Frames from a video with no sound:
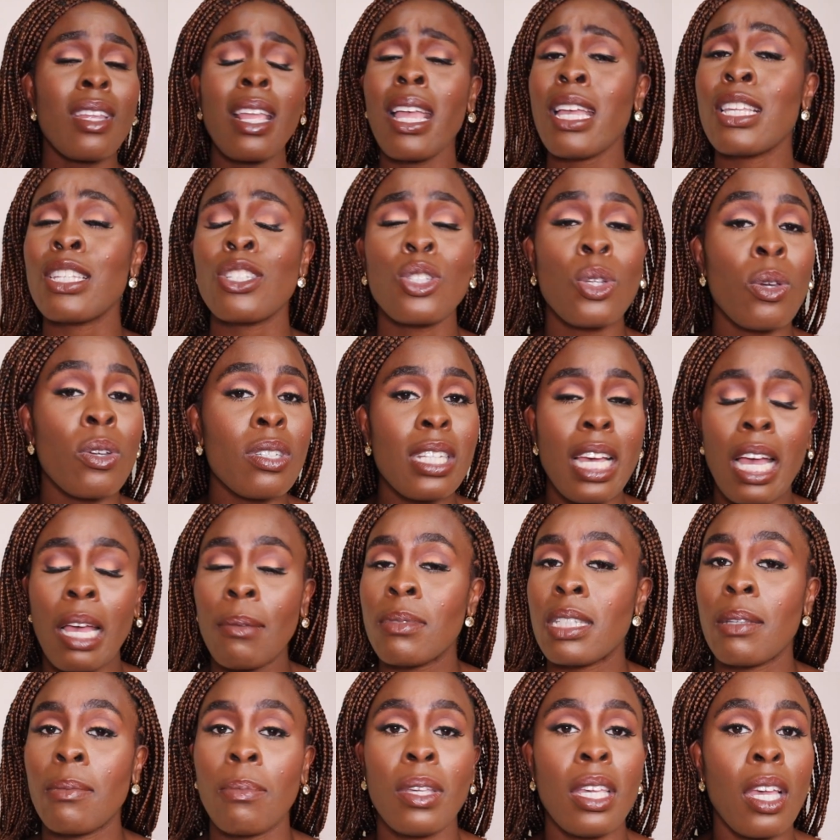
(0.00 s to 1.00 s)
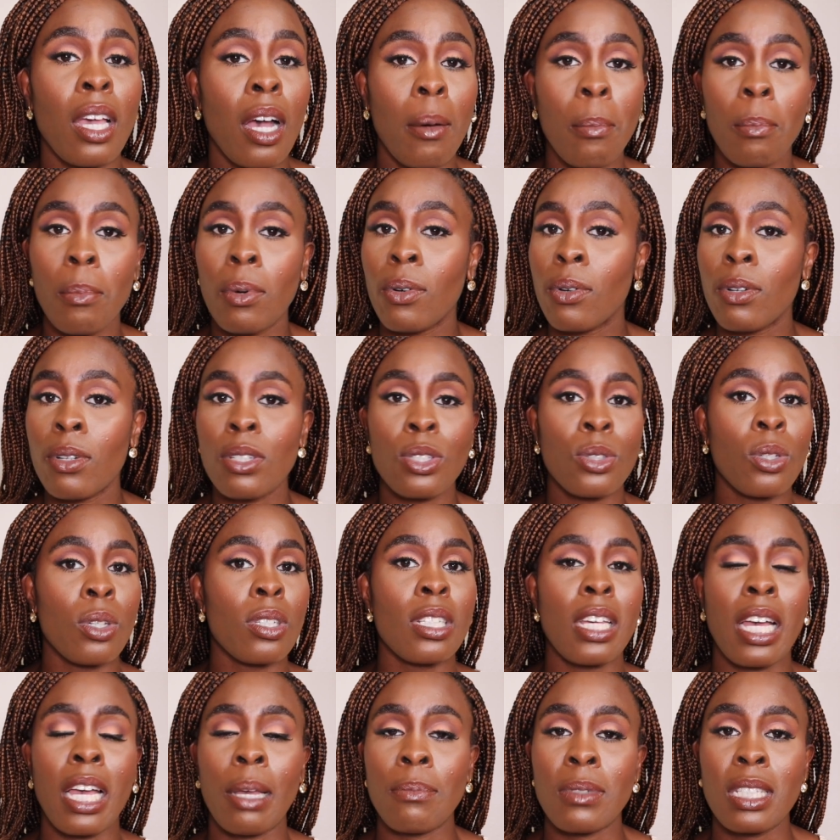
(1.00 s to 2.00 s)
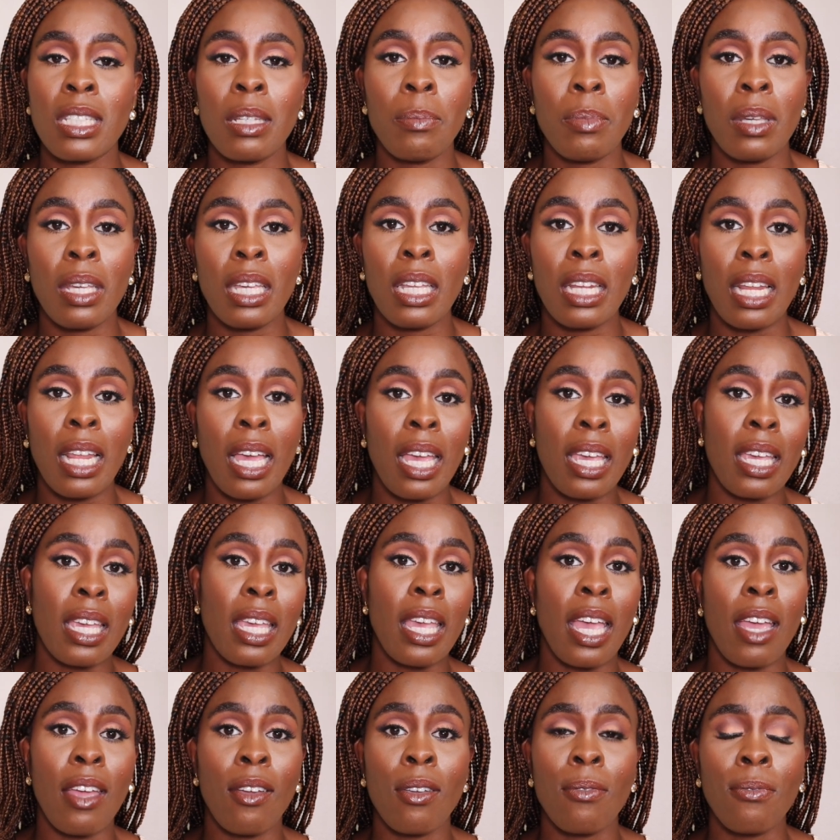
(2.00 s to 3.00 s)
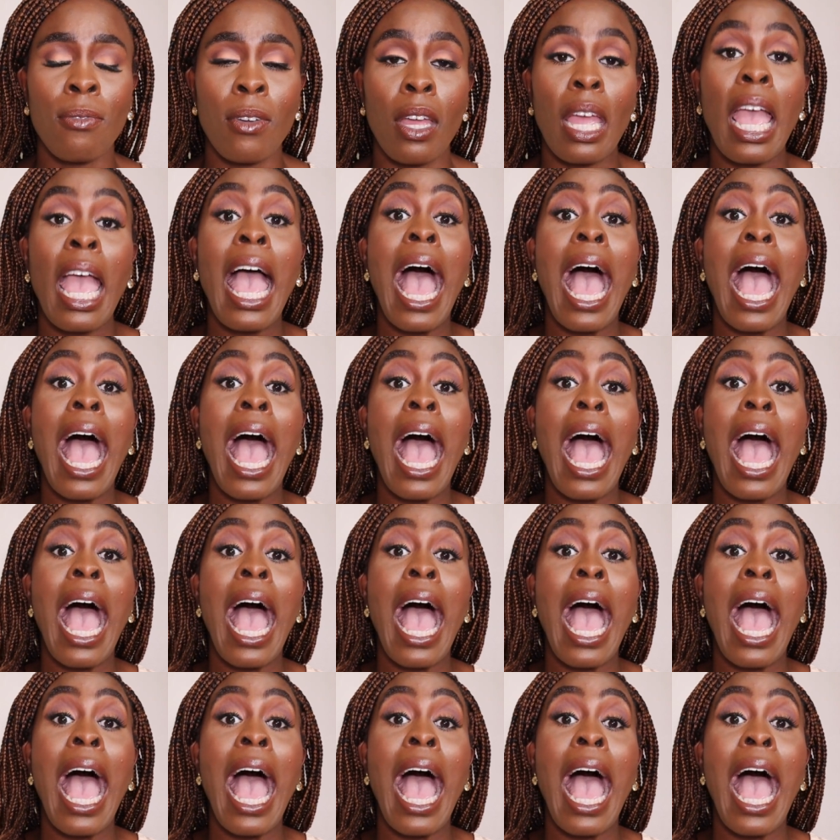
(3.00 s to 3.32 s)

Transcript: It's no time to be humble. It's no time to be like airy-fairy.